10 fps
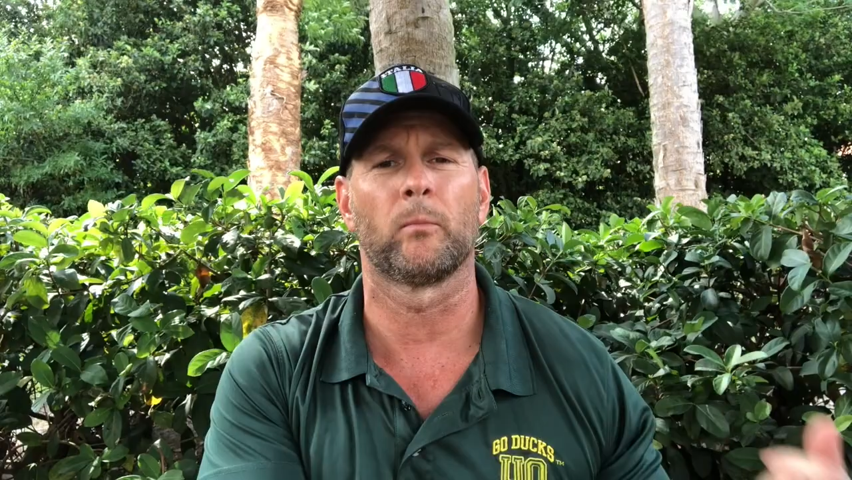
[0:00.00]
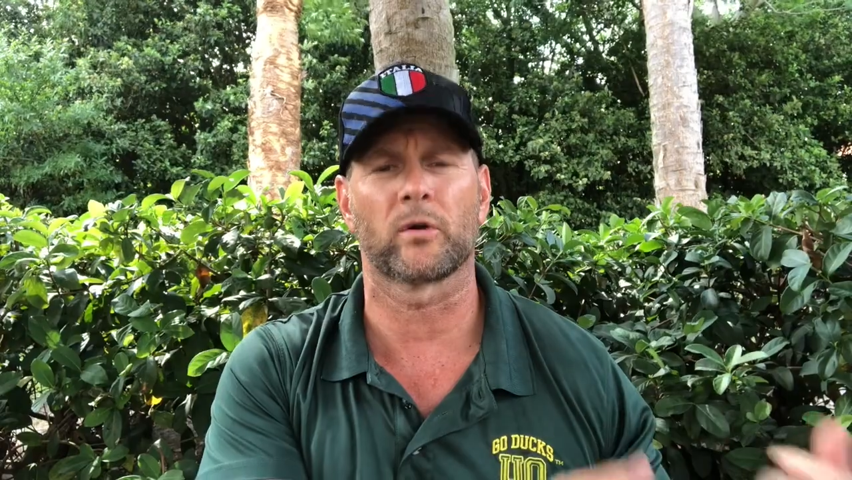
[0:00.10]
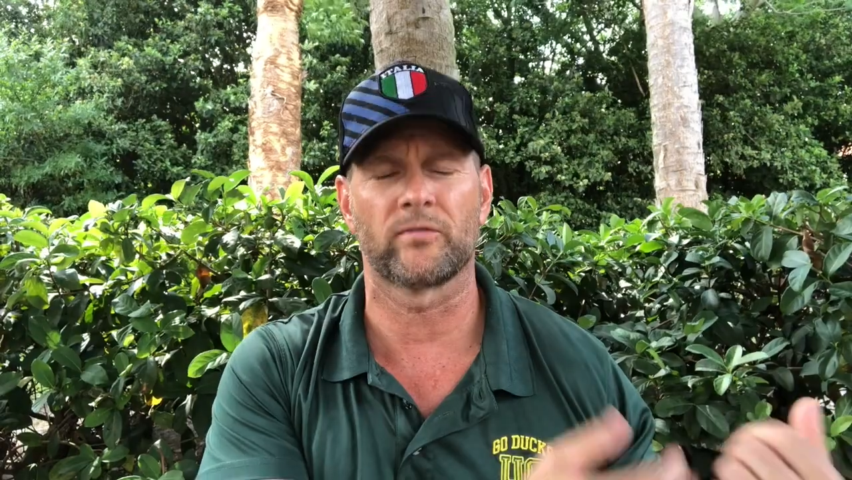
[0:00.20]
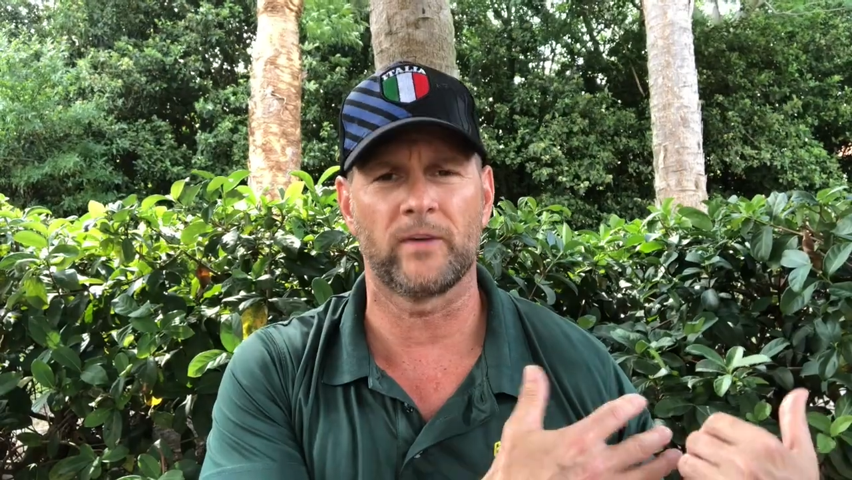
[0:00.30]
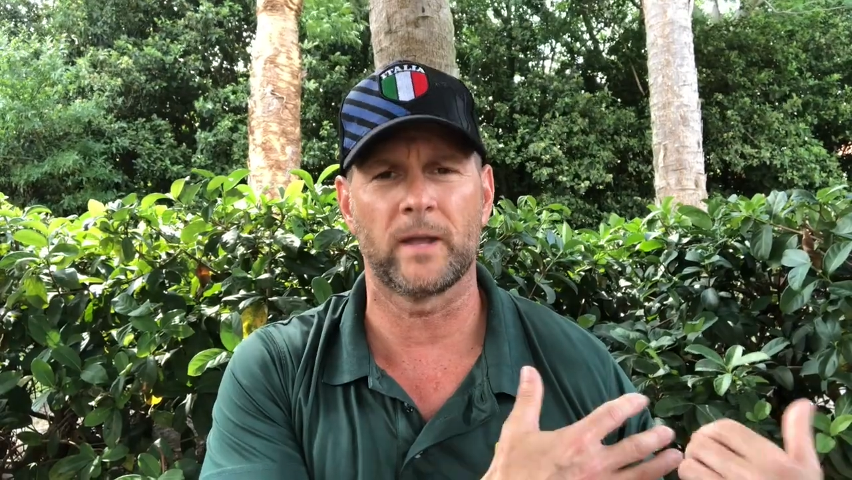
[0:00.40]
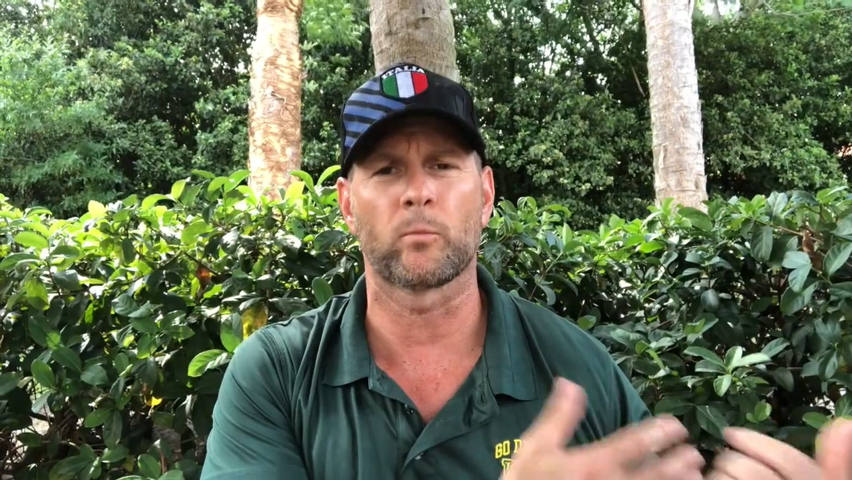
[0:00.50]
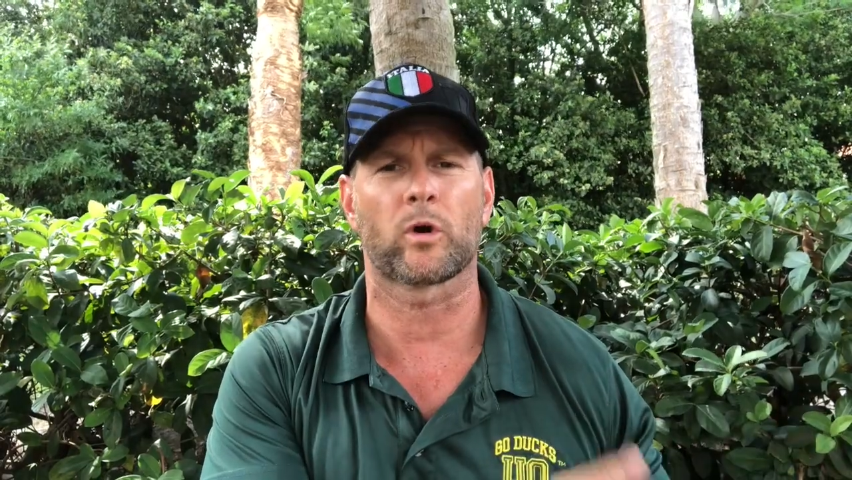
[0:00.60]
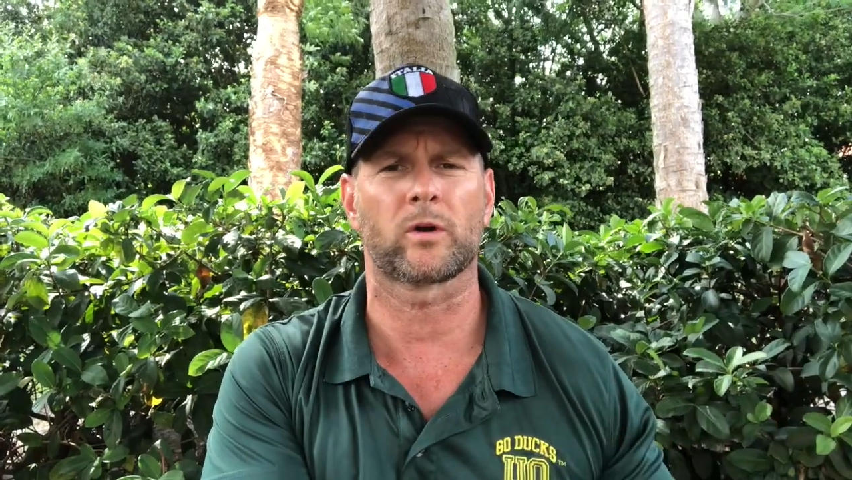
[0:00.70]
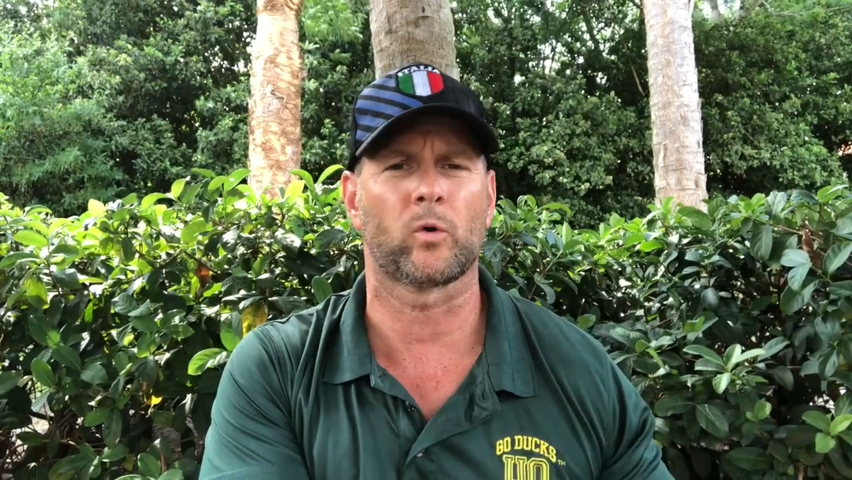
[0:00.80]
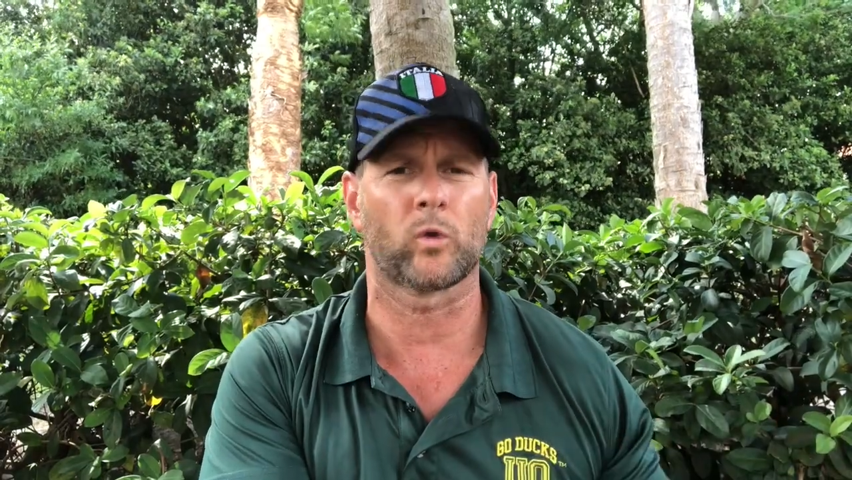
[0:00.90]
more fit, more
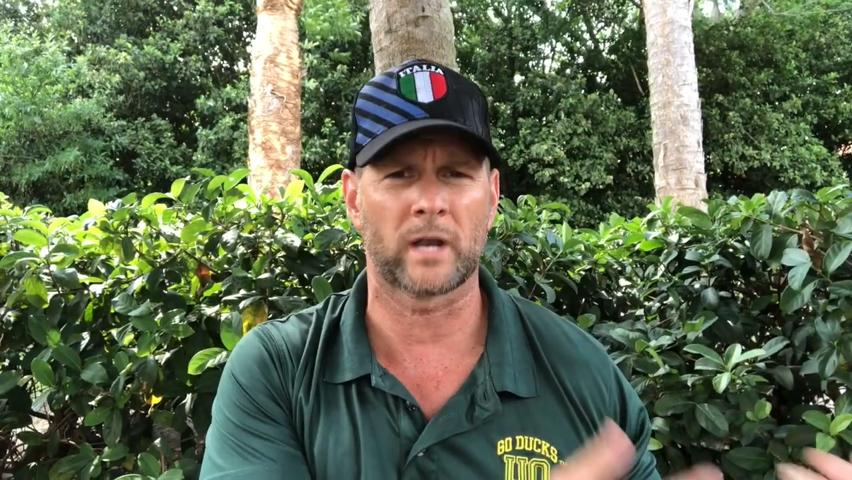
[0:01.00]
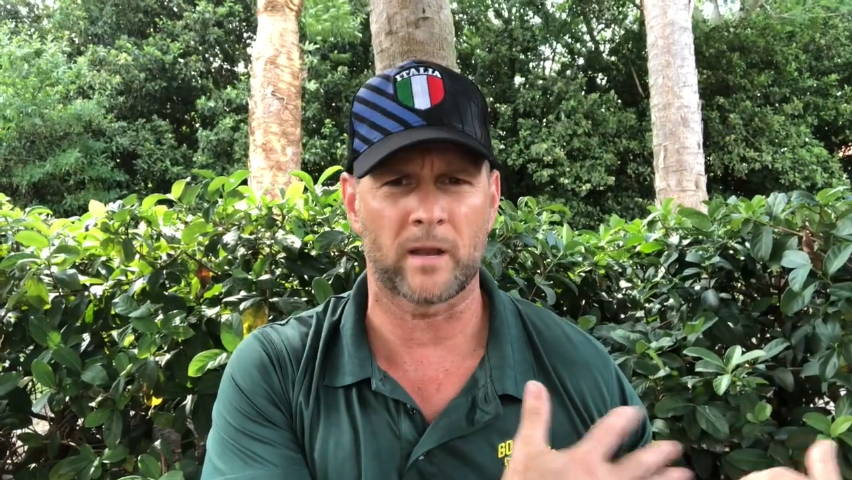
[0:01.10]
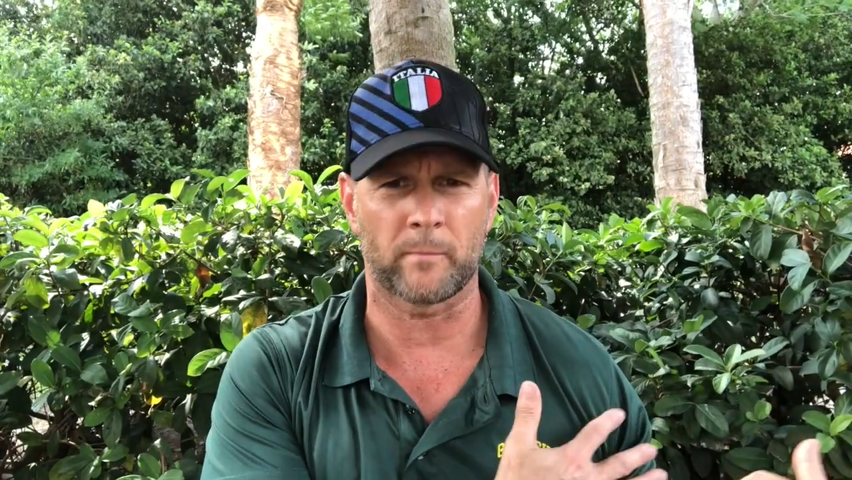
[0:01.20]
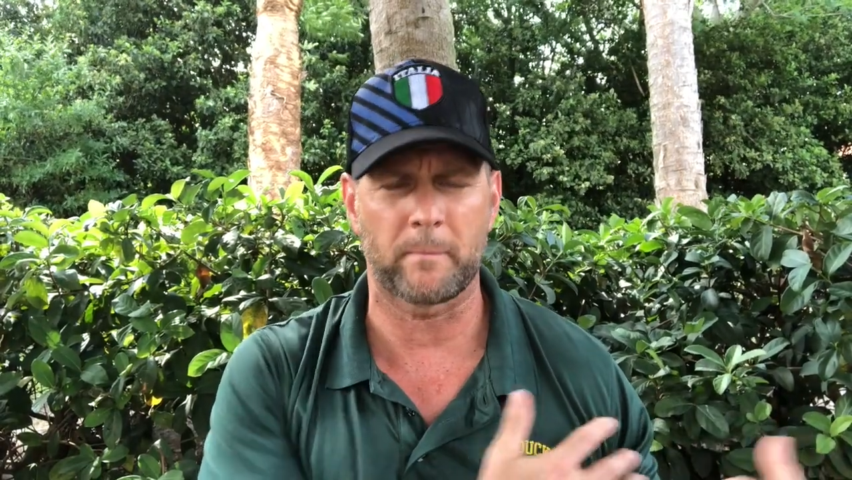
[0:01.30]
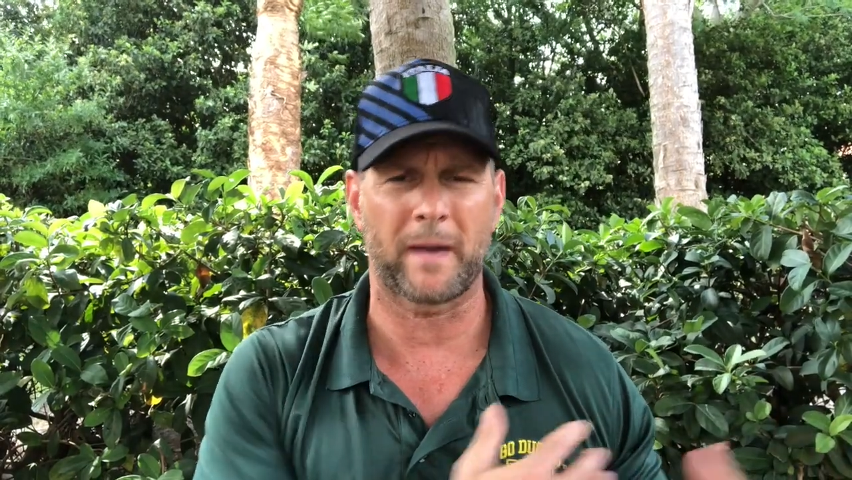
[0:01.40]
coordinated in my